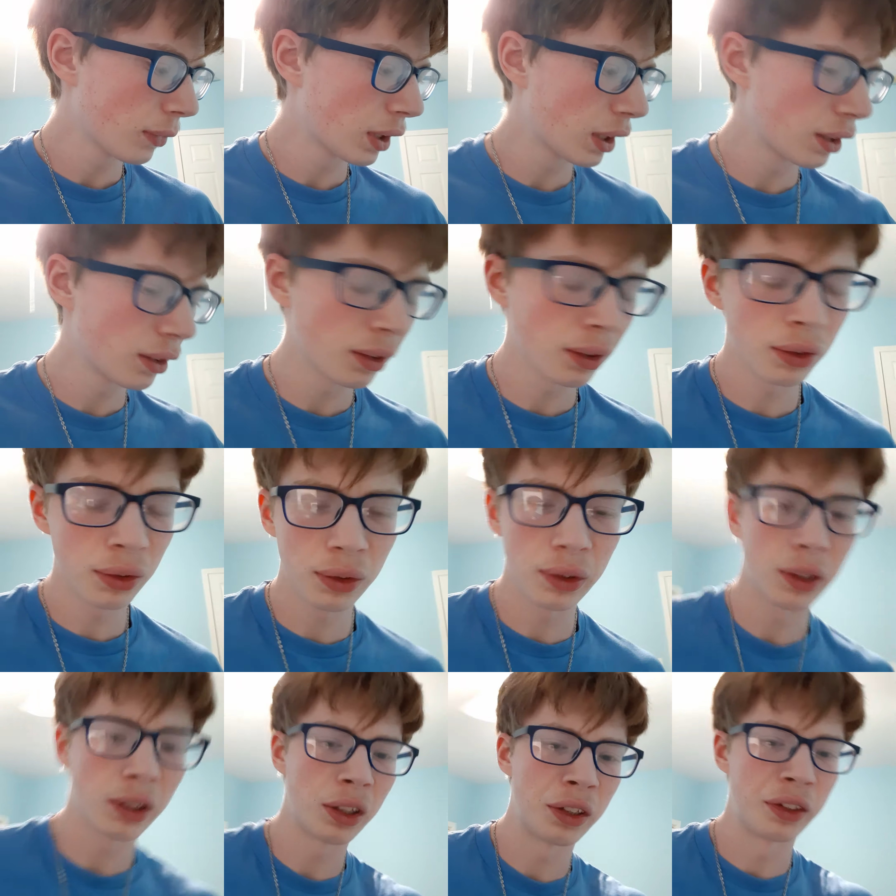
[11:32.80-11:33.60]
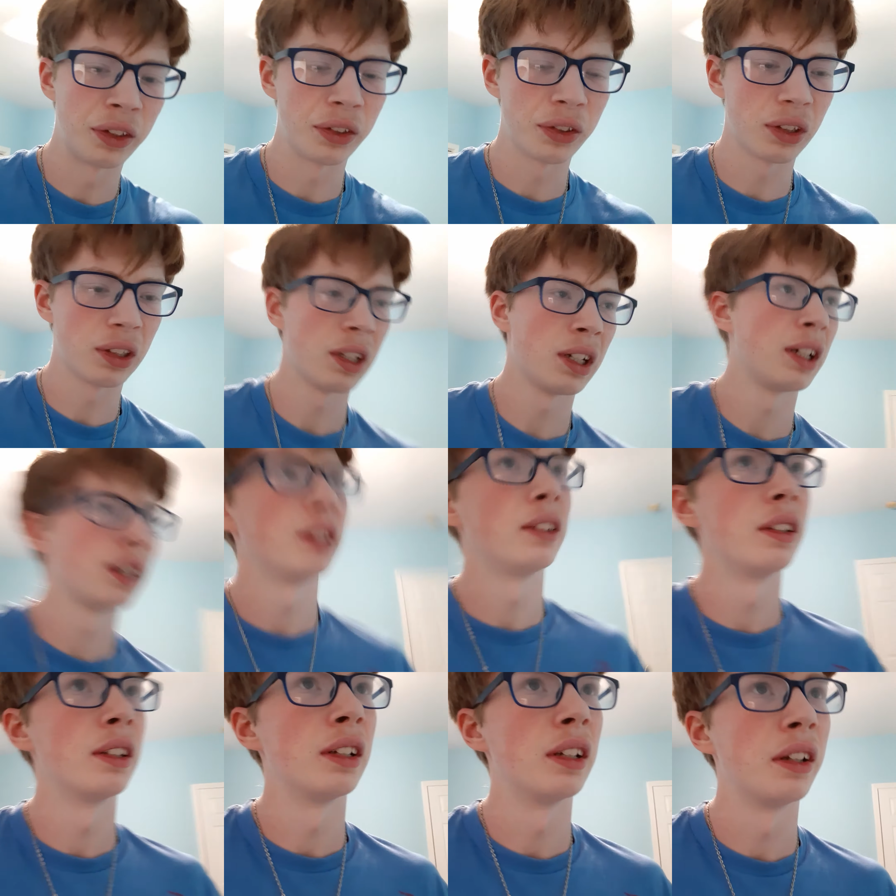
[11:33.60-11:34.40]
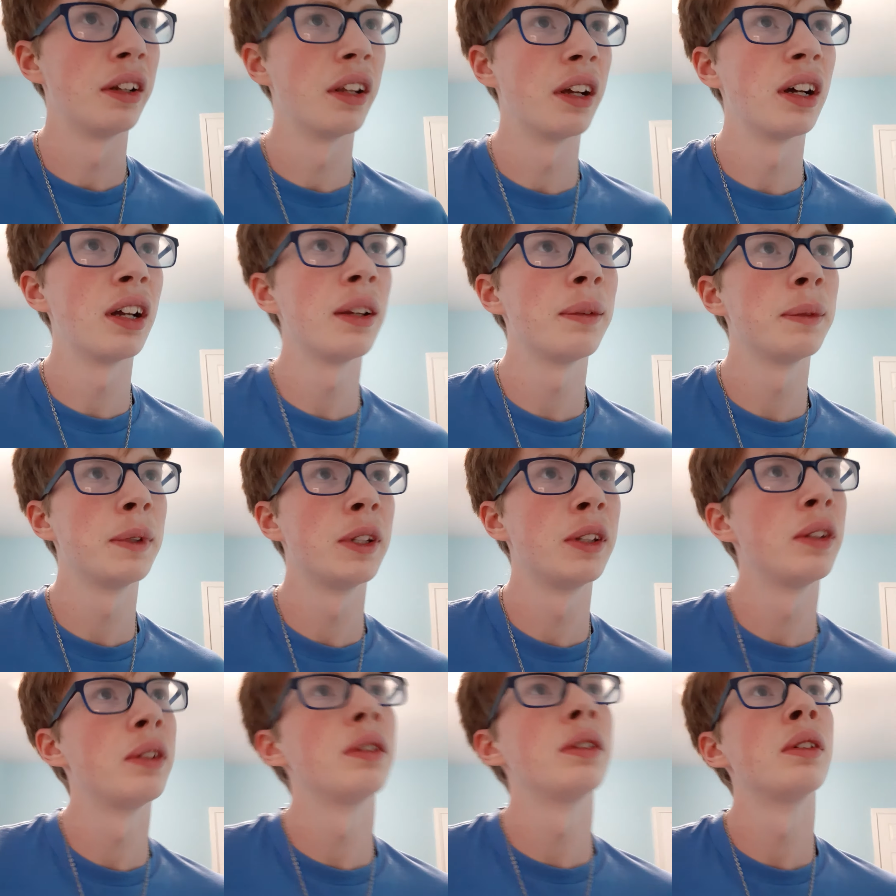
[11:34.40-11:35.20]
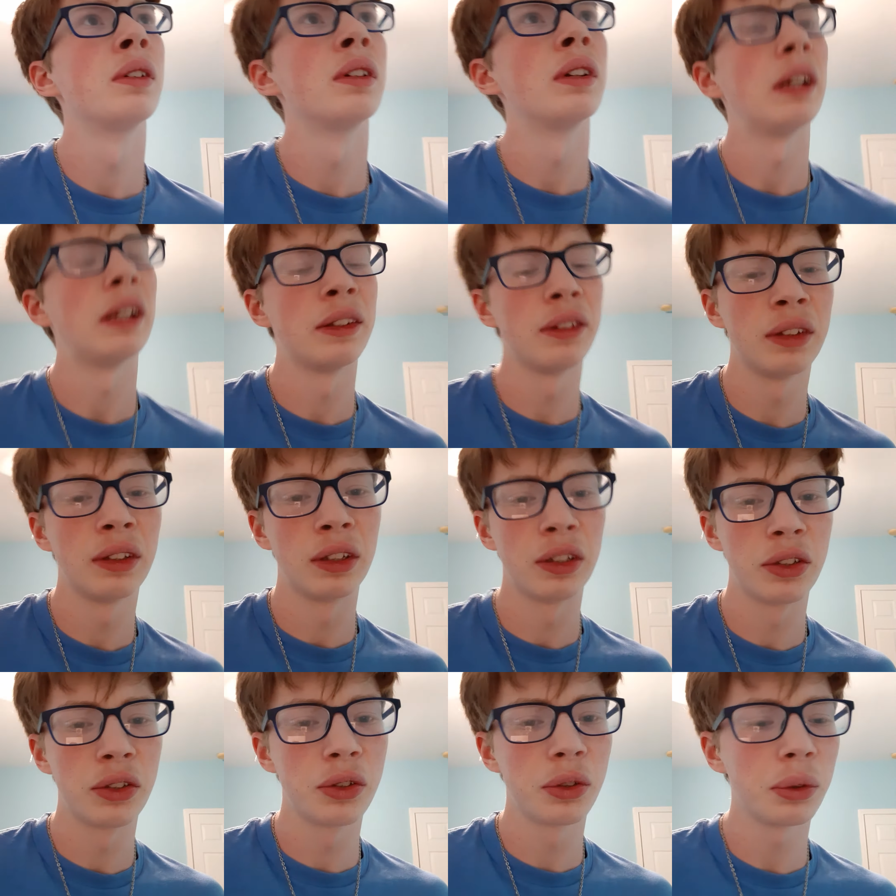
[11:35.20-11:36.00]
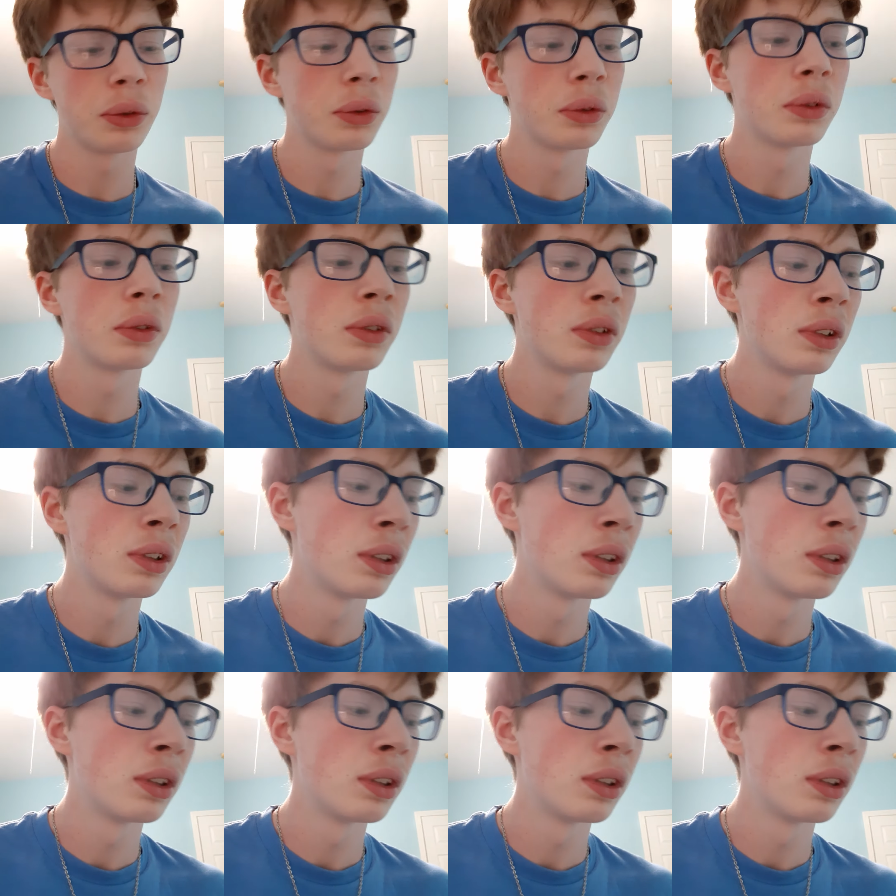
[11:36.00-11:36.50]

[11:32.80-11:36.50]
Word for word: Because a star in the sky and then a diamond, as in a jewel.